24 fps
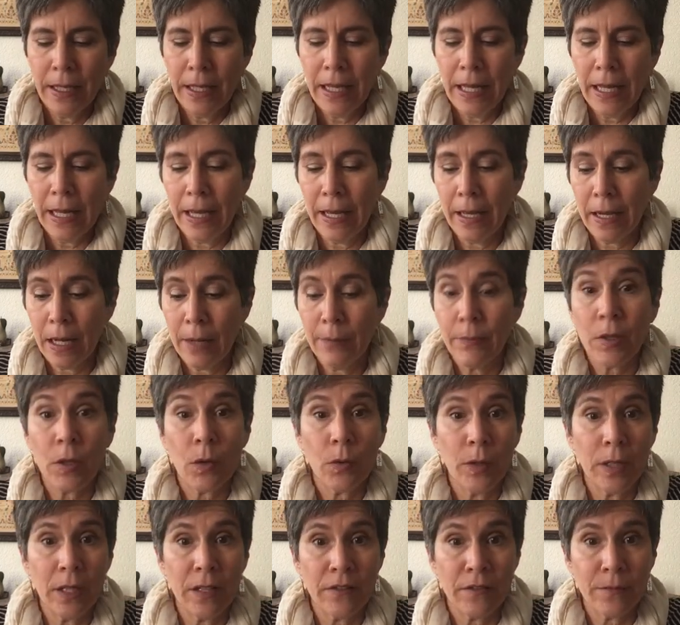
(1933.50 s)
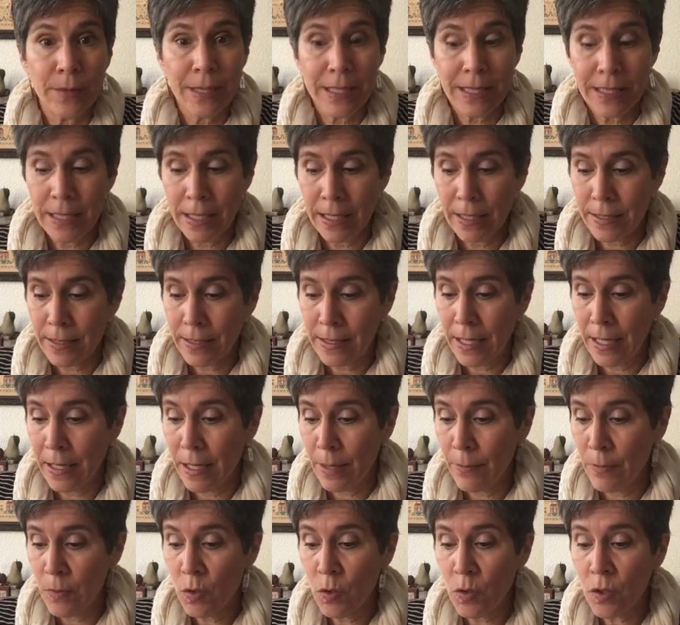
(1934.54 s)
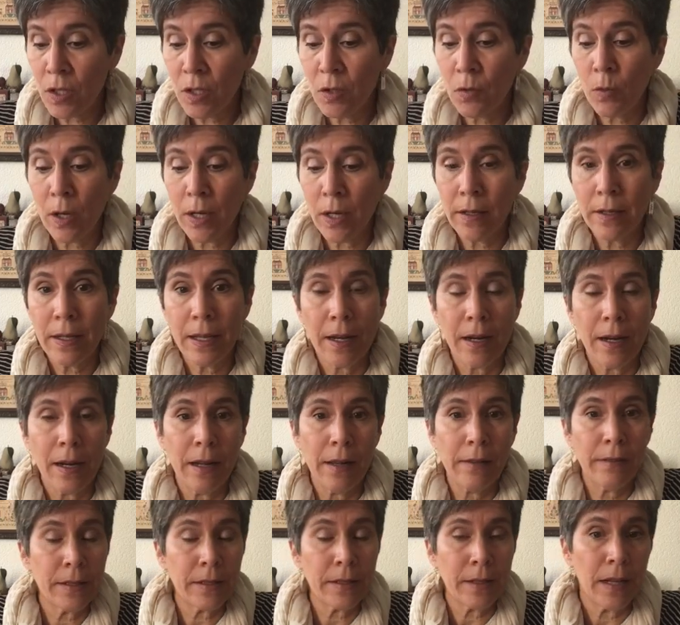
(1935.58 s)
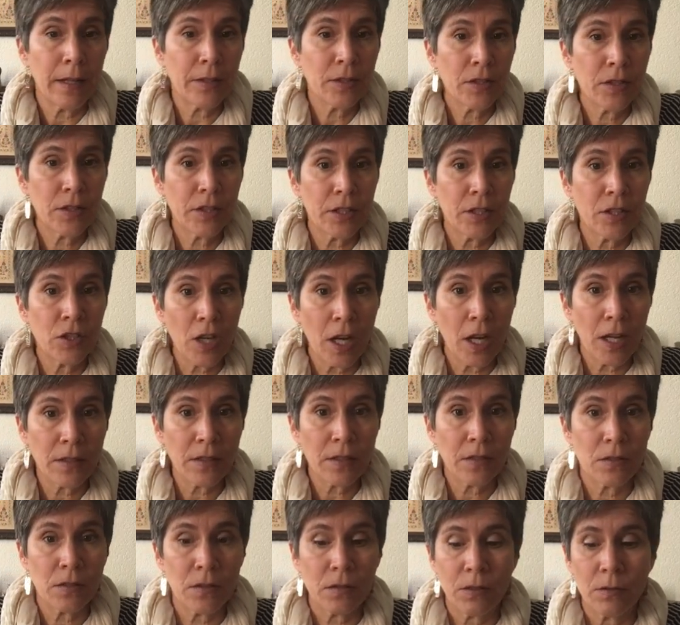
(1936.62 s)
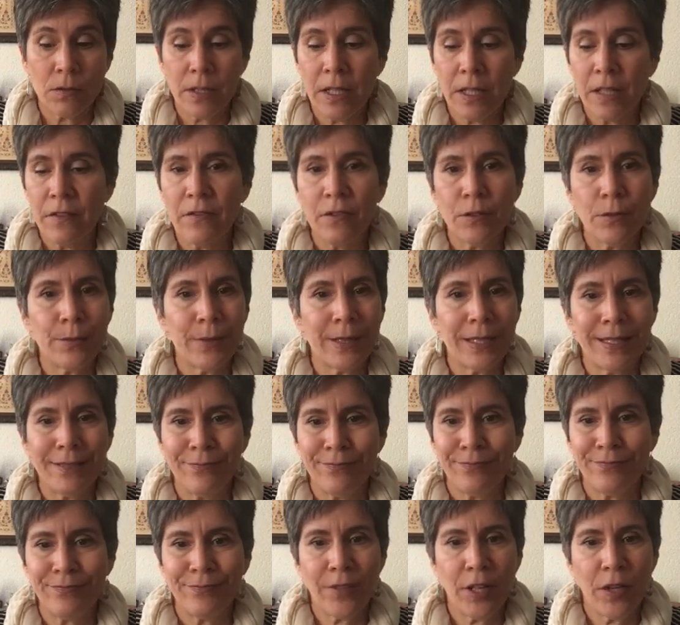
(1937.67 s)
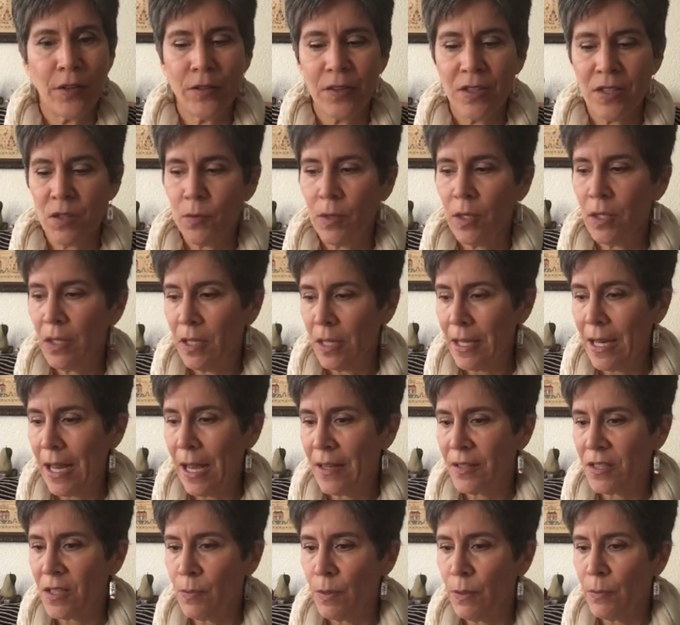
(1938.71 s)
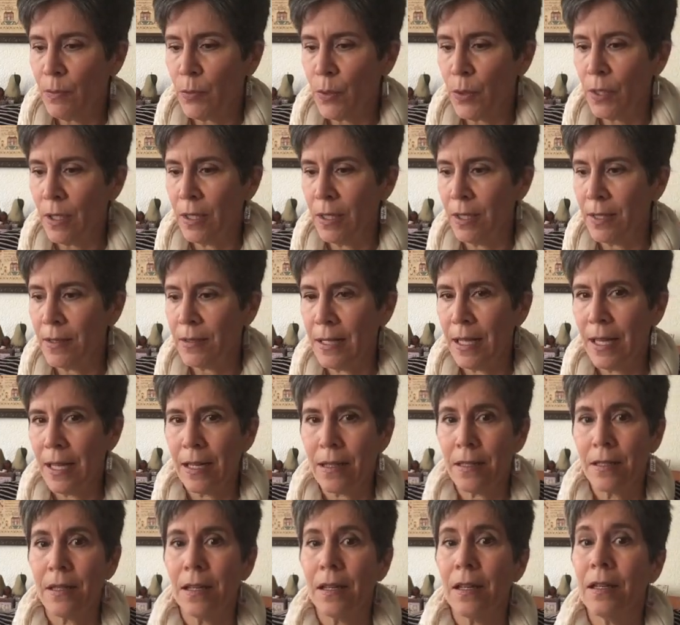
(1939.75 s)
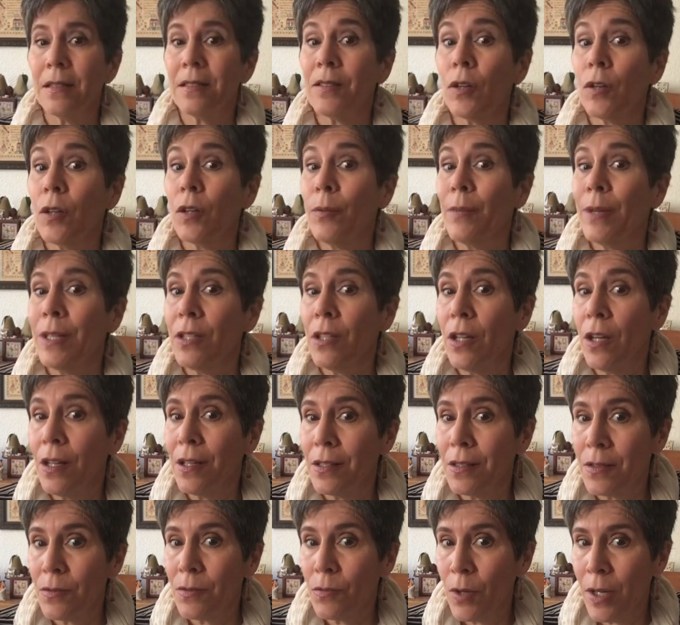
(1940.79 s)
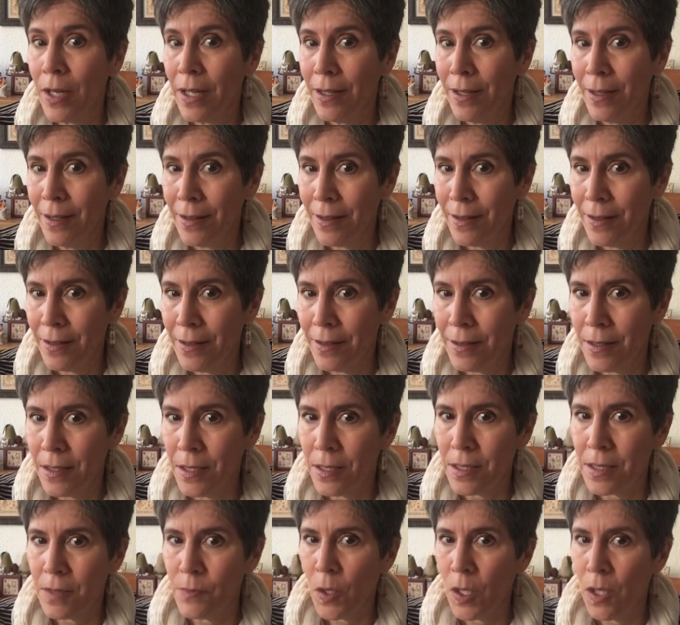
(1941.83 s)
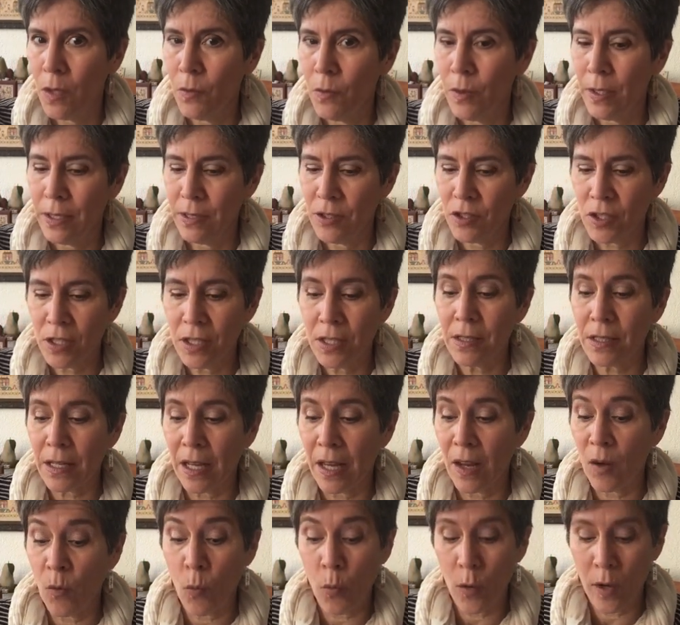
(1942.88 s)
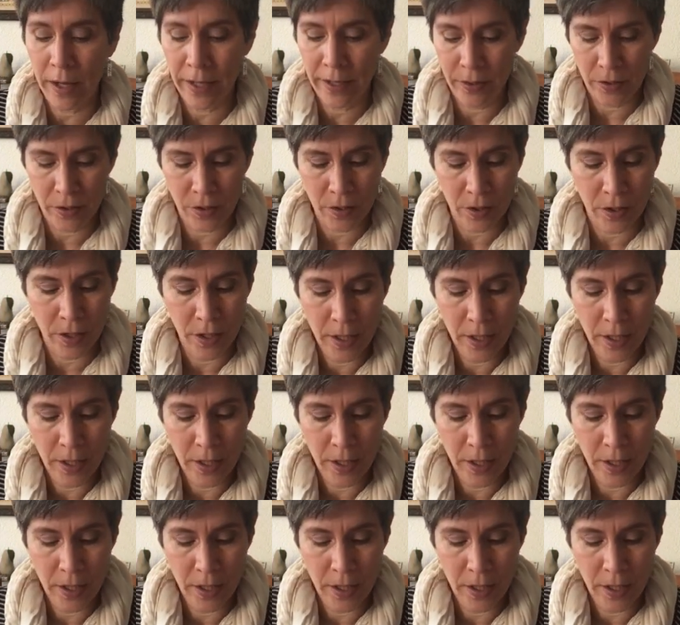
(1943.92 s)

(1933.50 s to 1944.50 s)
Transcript: And I'm the queen of mistakes, and I'm usually one that I'll just adjust or whatever, but on this one, it has to be pretty exact. Sorry, my dog is whining. The small one, she's a whiner.